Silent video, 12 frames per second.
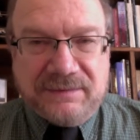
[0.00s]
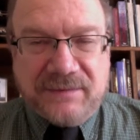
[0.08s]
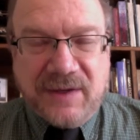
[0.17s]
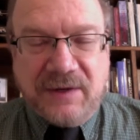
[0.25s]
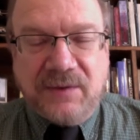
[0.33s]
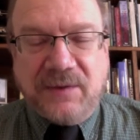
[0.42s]

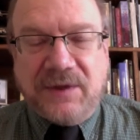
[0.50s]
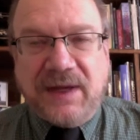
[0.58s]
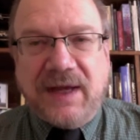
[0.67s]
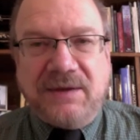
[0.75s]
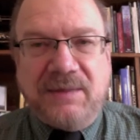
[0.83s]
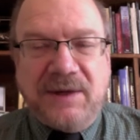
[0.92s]
In other words, it
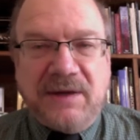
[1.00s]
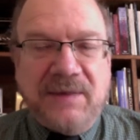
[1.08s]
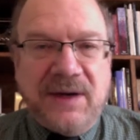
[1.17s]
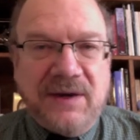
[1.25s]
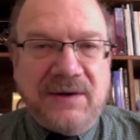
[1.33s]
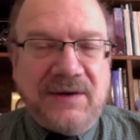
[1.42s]
has to be
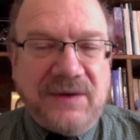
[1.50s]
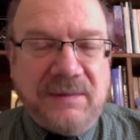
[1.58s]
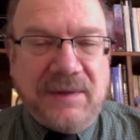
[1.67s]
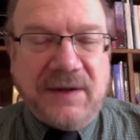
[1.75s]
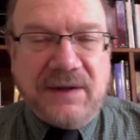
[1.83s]
compared to something.